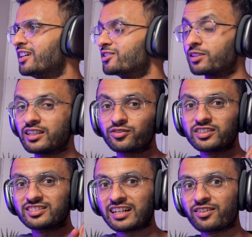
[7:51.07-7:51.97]
So let's
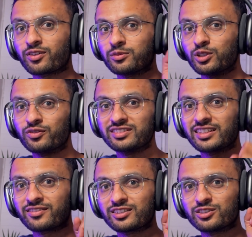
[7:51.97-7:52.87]
first try from YOLO v
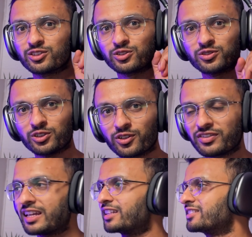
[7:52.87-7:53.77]
seven to YOLO v
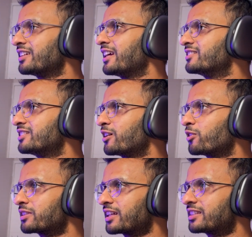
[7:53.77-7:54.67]
eight and see how
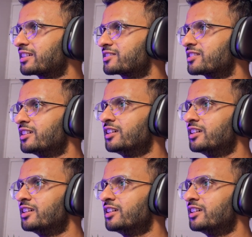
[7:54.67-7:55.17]
long that takes.